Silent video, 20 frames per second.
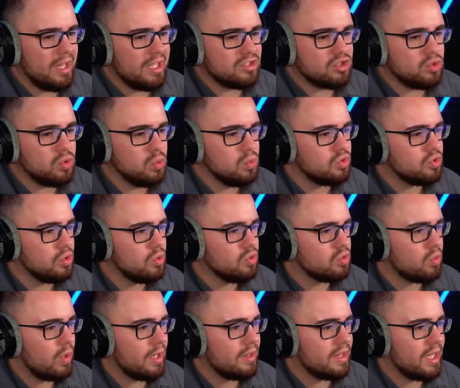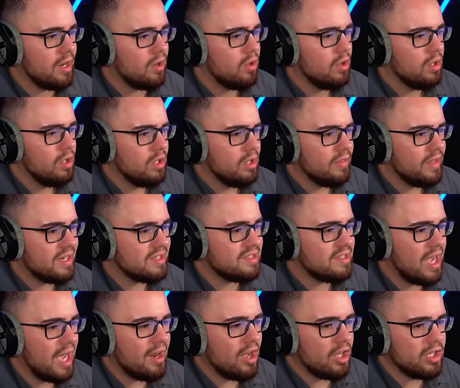That's two suits right there that is
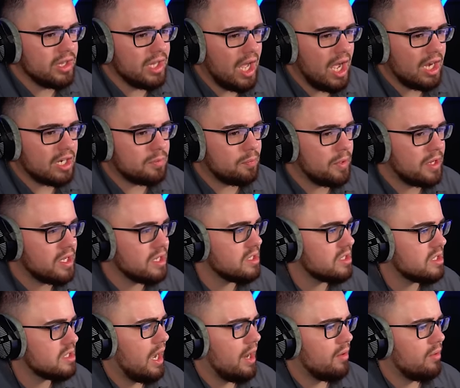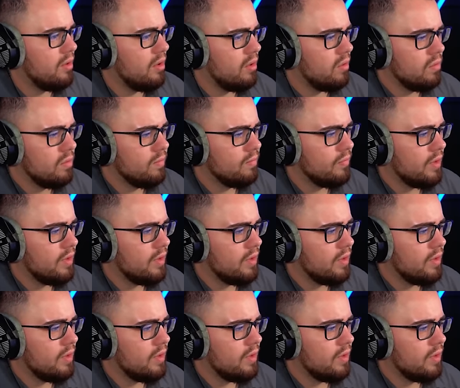not unlocked because I don't know.